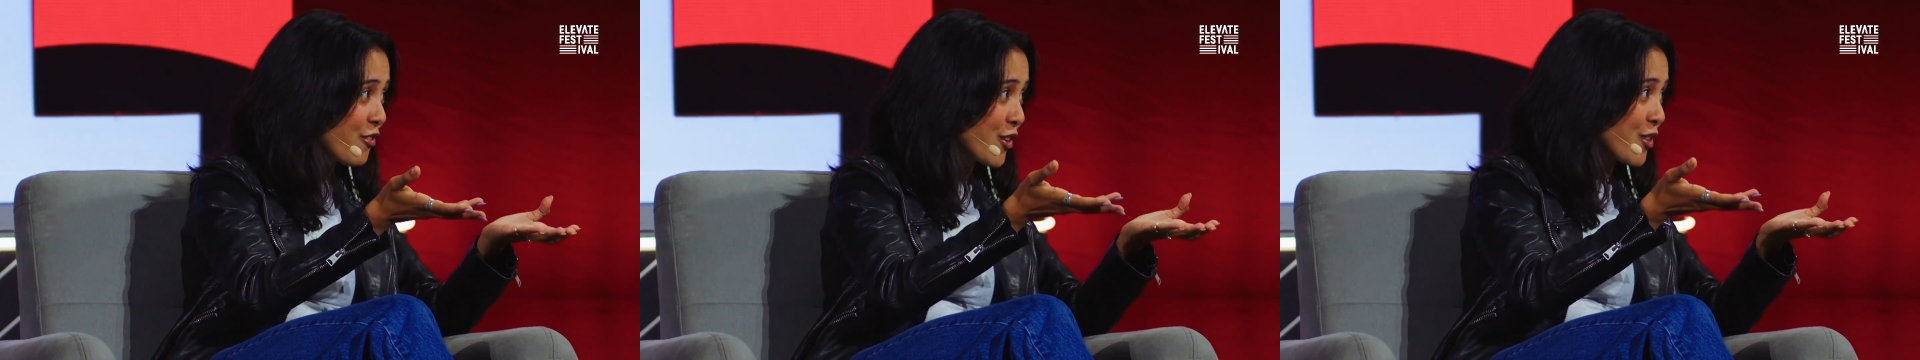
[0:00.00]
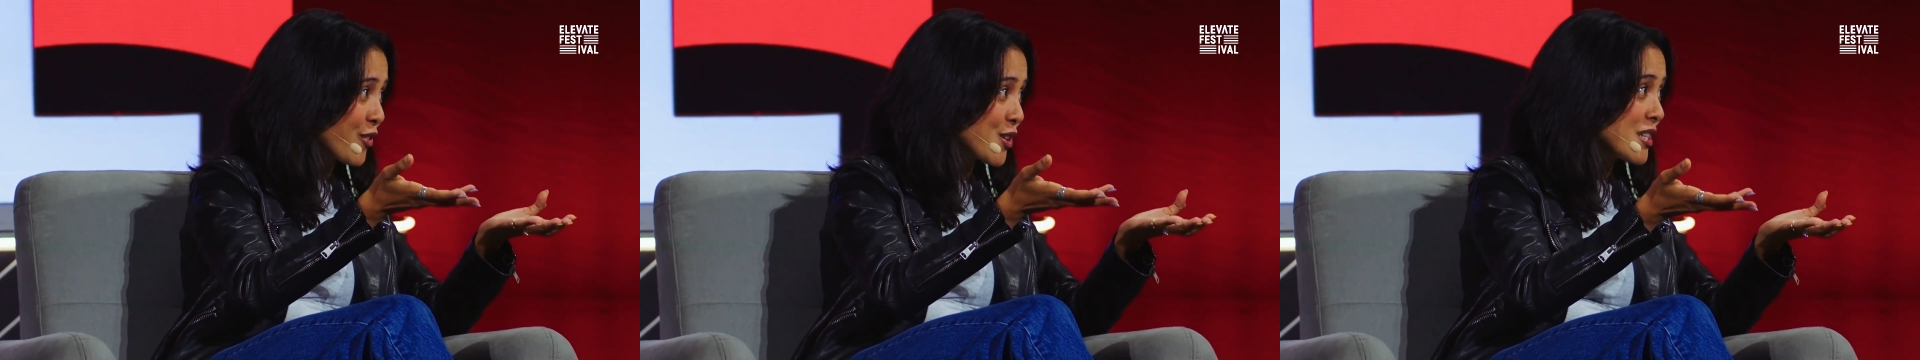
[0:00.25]
for
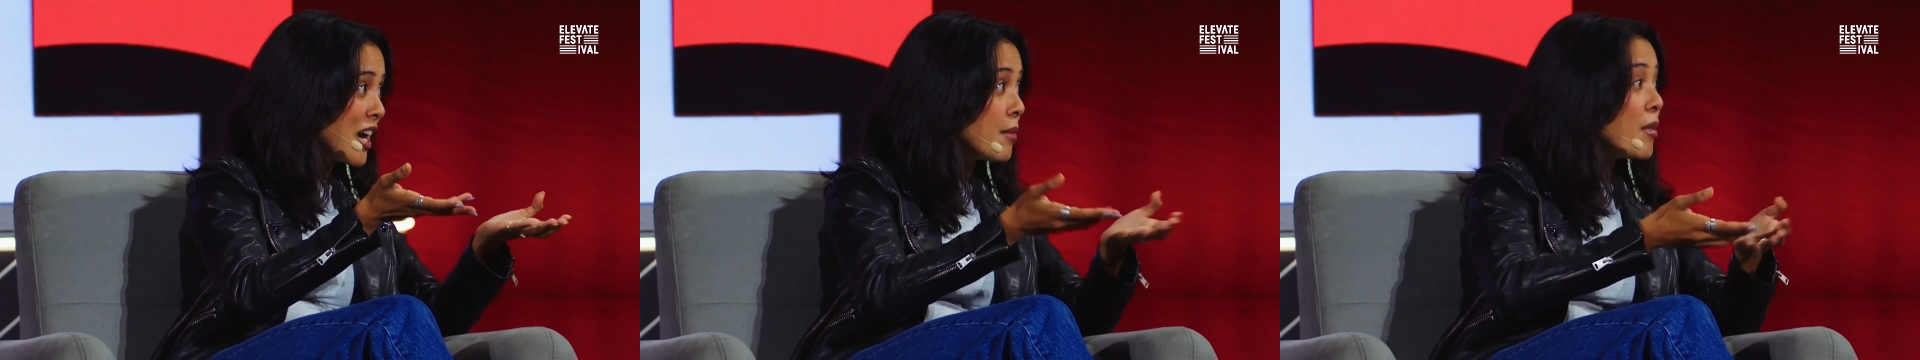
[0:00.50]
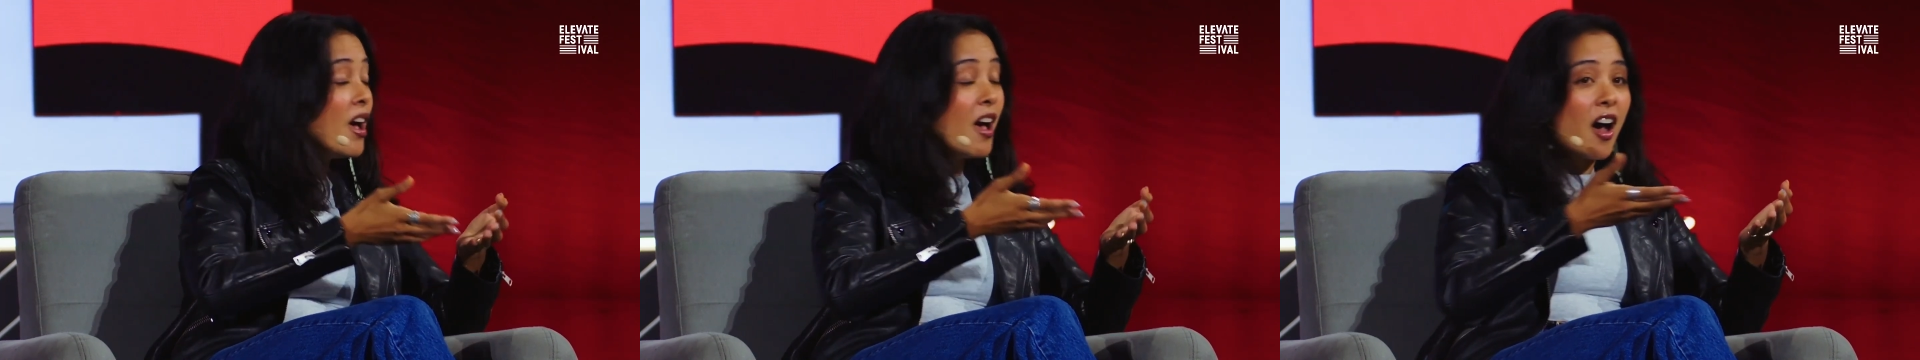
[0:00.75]
the first time.
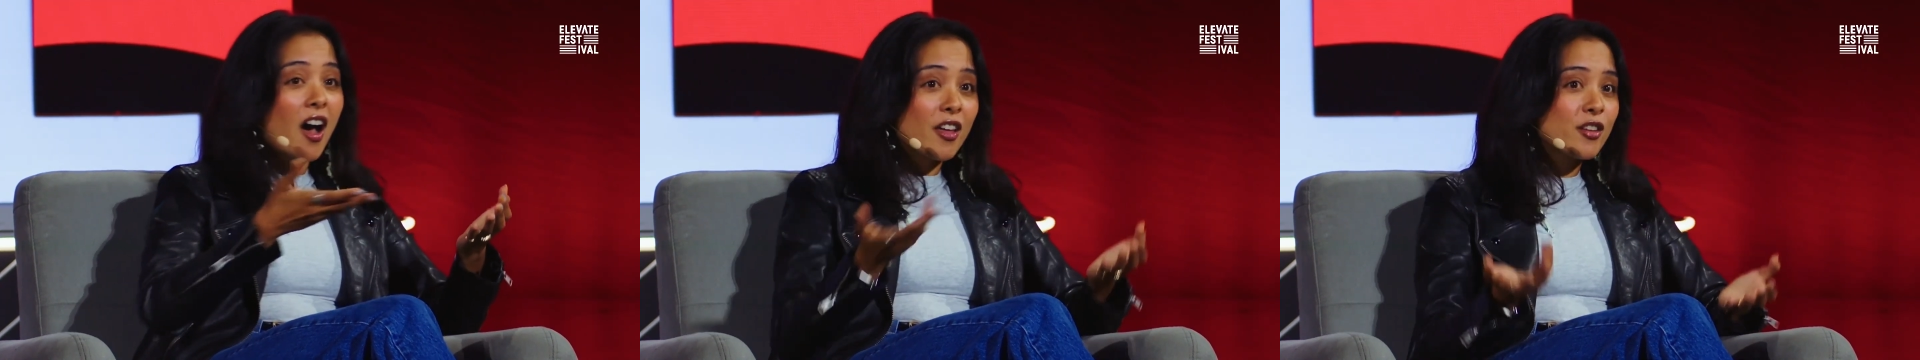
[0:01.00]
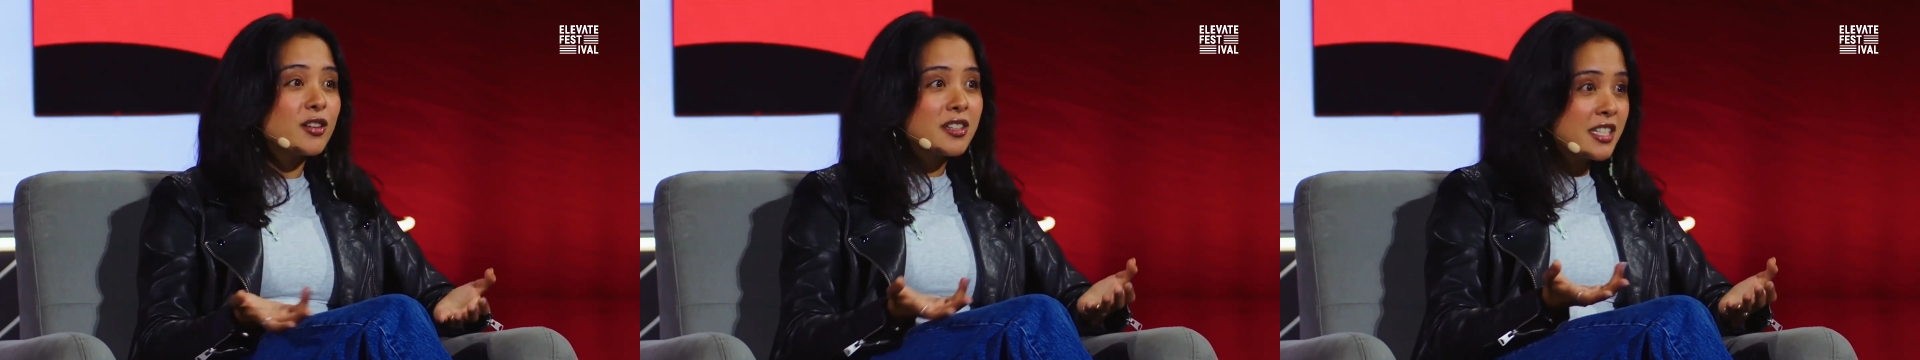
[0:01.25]

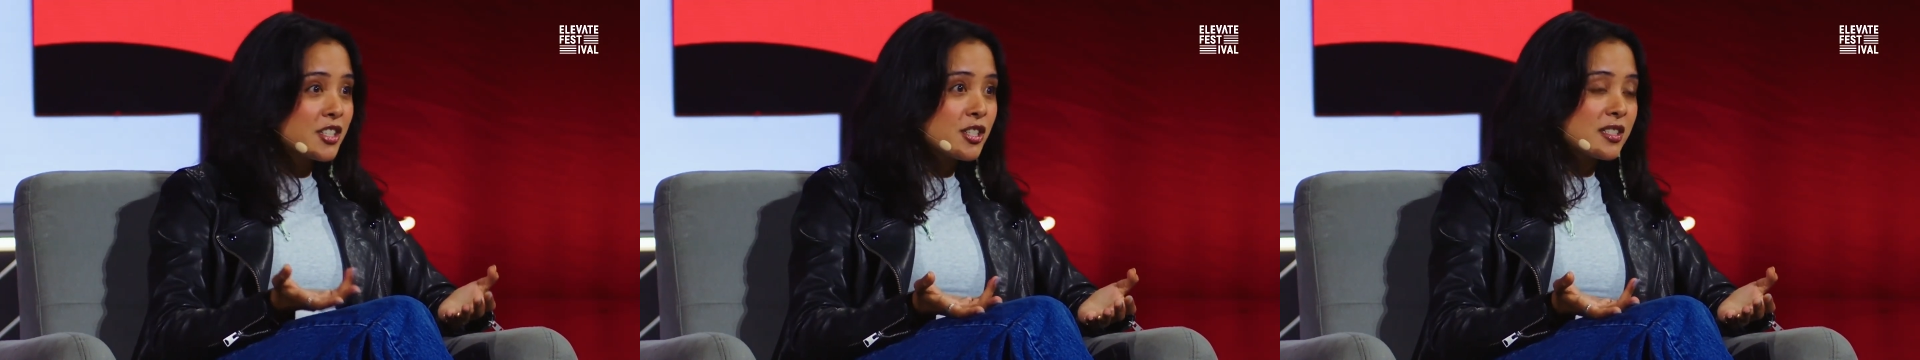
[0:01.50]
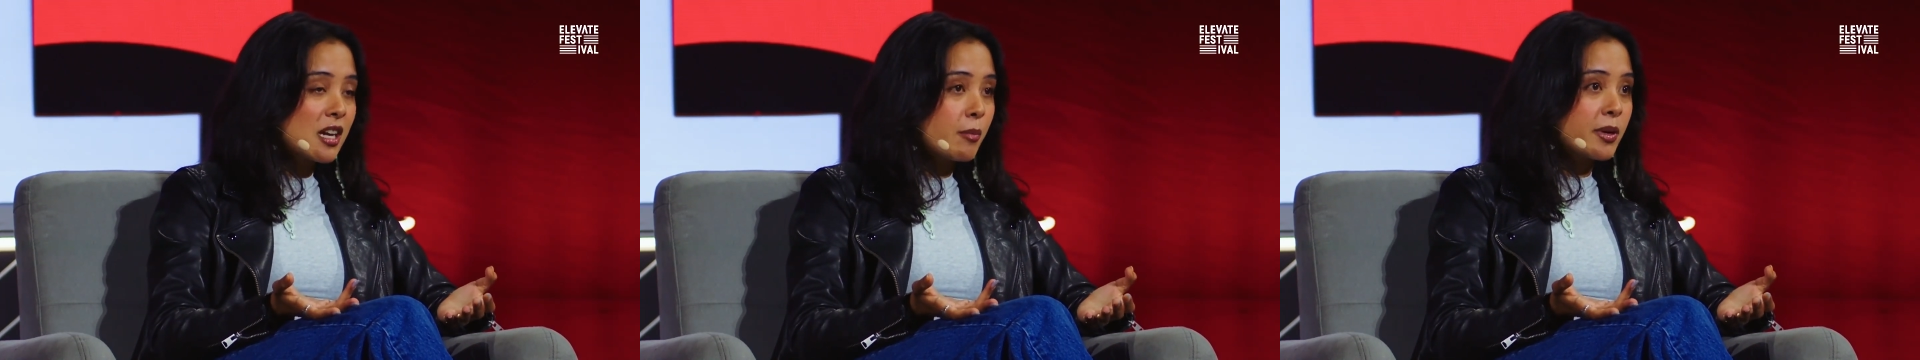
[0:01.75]
Other
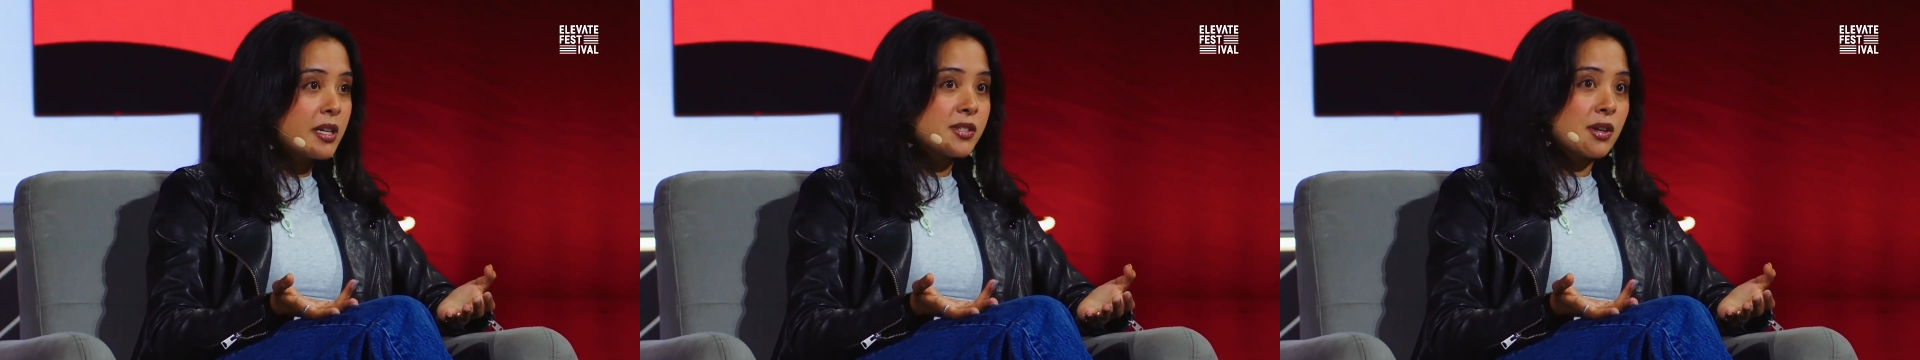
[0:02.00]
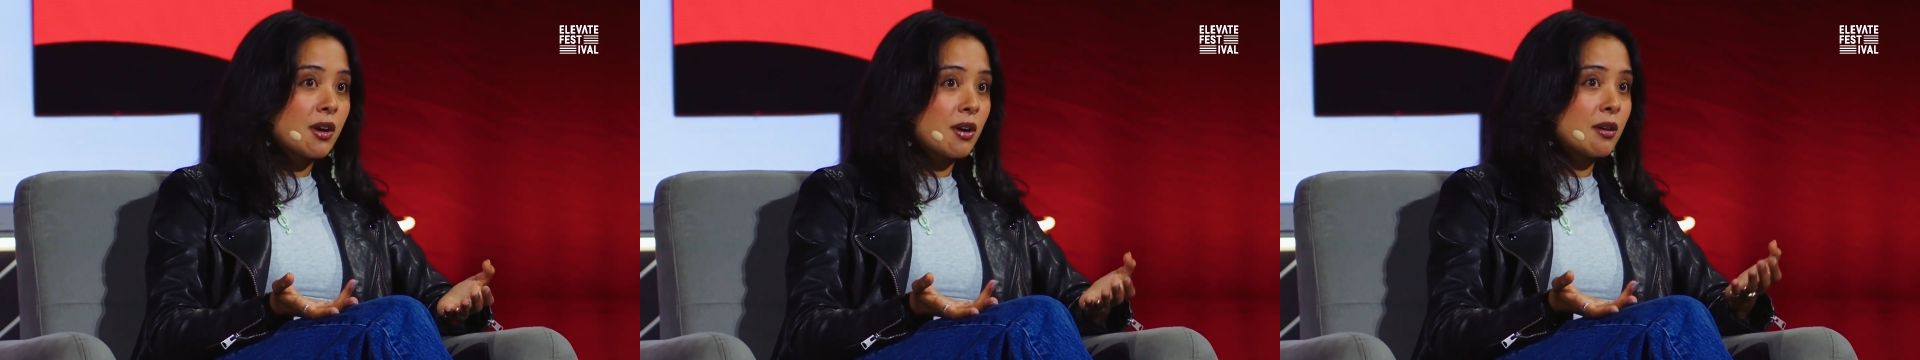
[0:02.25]
Indigenous companies
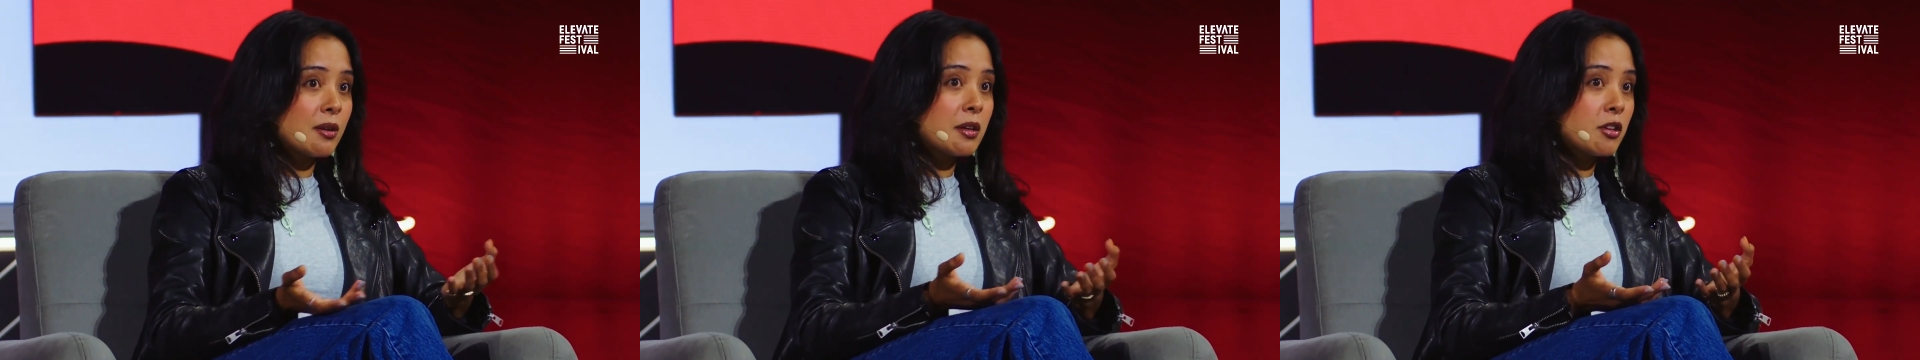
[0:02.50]
are,